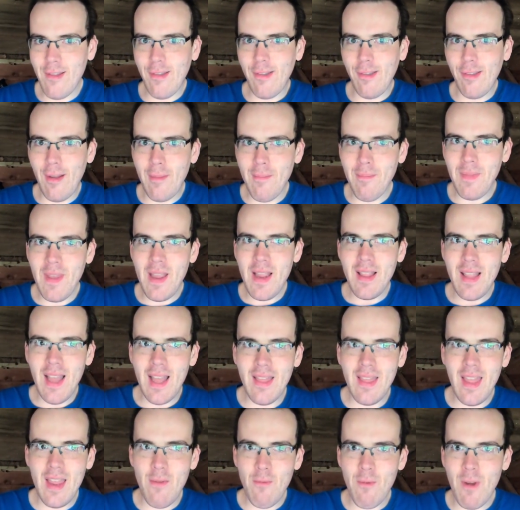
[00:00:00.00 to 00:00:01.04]
something
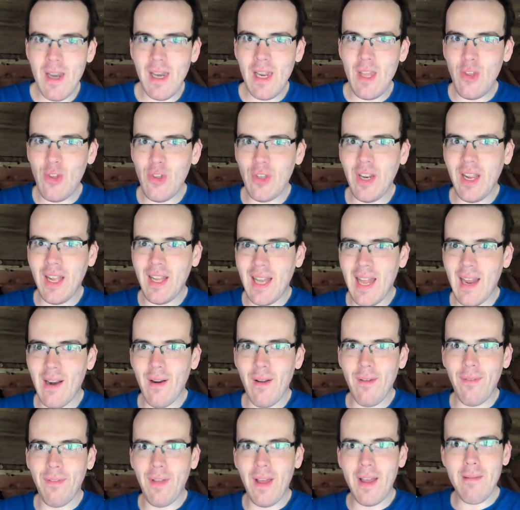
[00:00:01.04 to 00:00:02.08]
that they really should
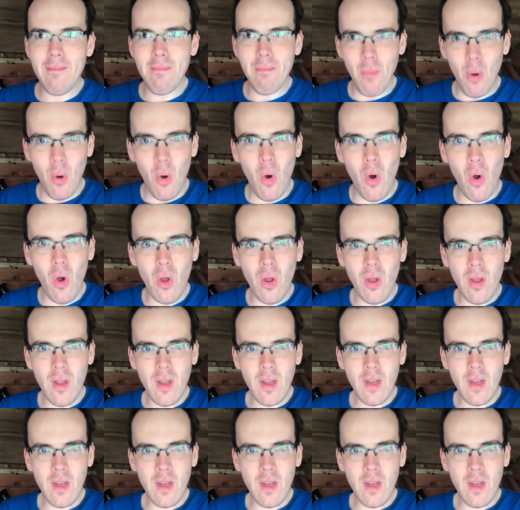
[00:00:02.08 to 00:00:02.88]
clarify more.